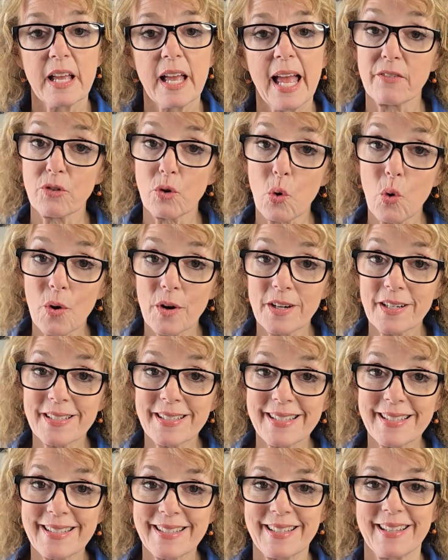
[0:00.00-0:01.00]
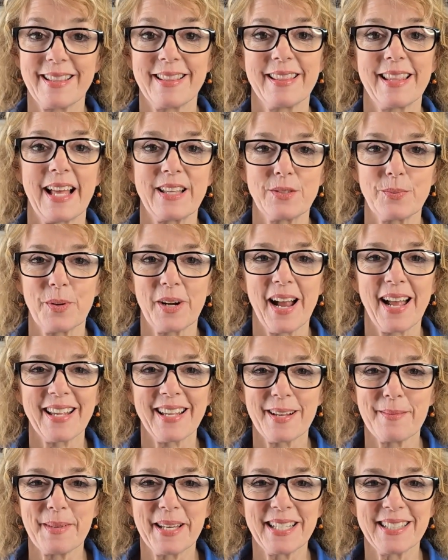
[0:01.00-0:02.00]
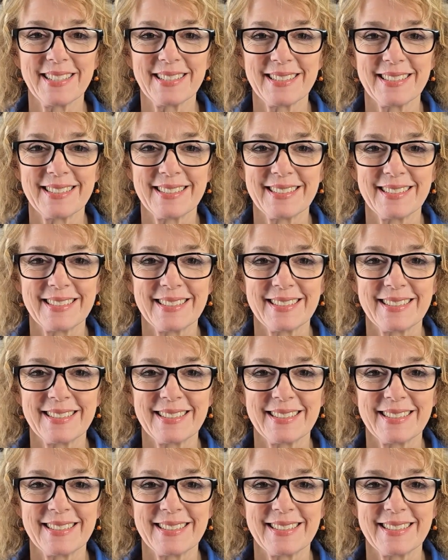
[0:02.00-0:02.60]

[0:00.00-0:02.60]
and of course, that's where I come in.